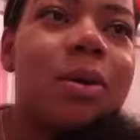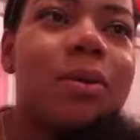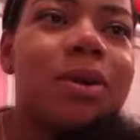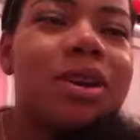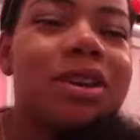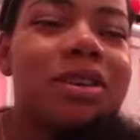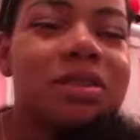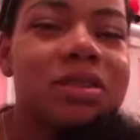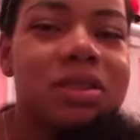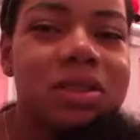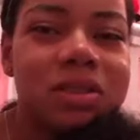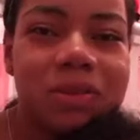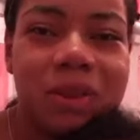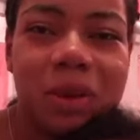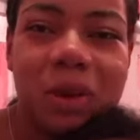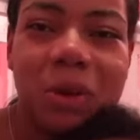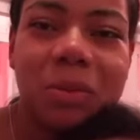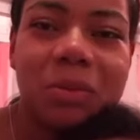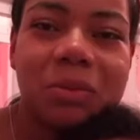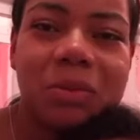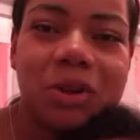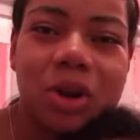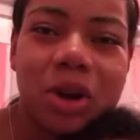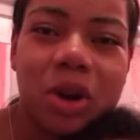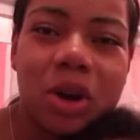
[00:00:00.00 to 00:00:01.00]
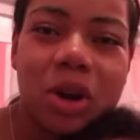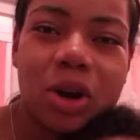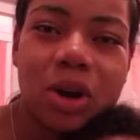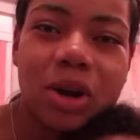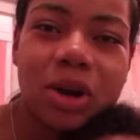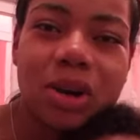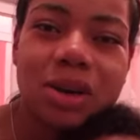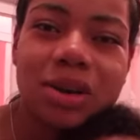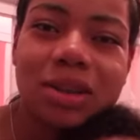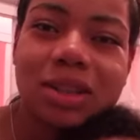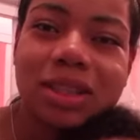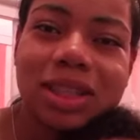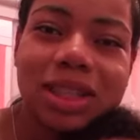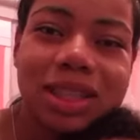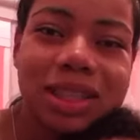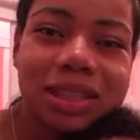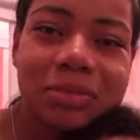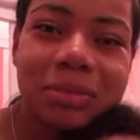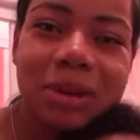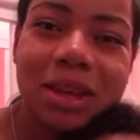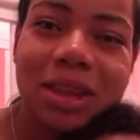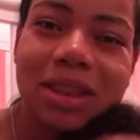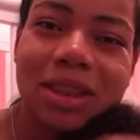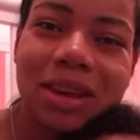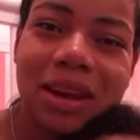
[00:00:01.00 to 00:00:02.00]
We just filmed her six
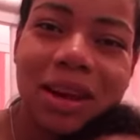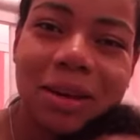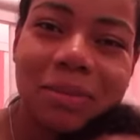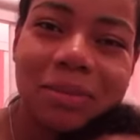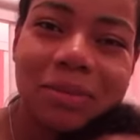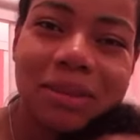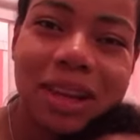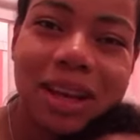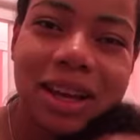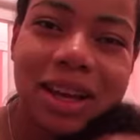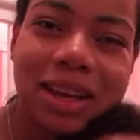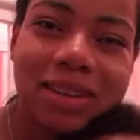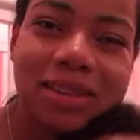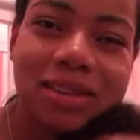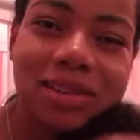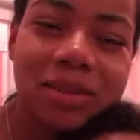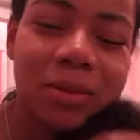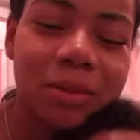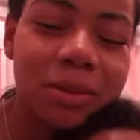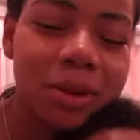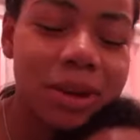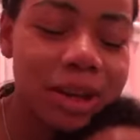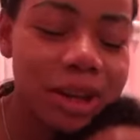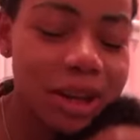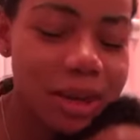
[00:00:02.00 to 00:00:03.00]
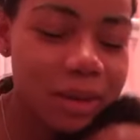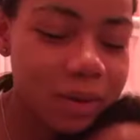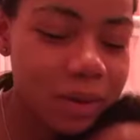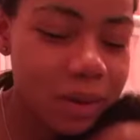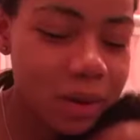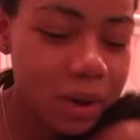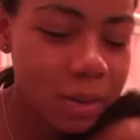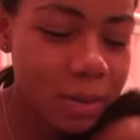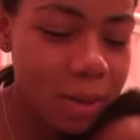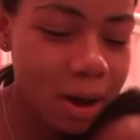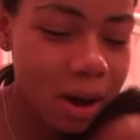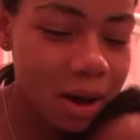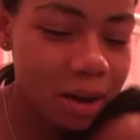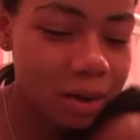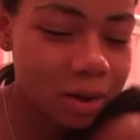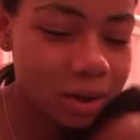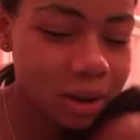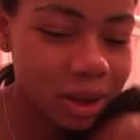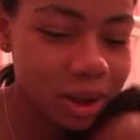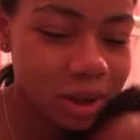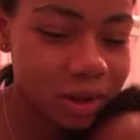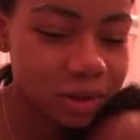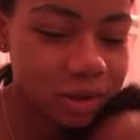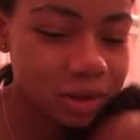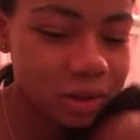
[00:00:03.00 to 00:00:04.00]
month update, so I'm going to give her a bottle
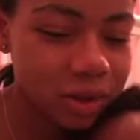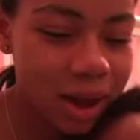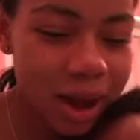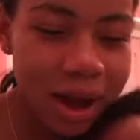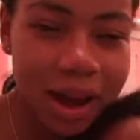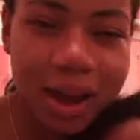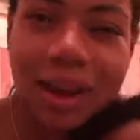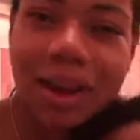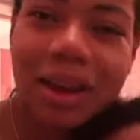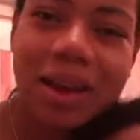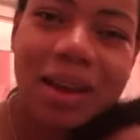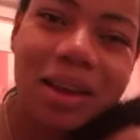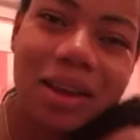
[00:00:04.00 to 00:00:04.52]
and try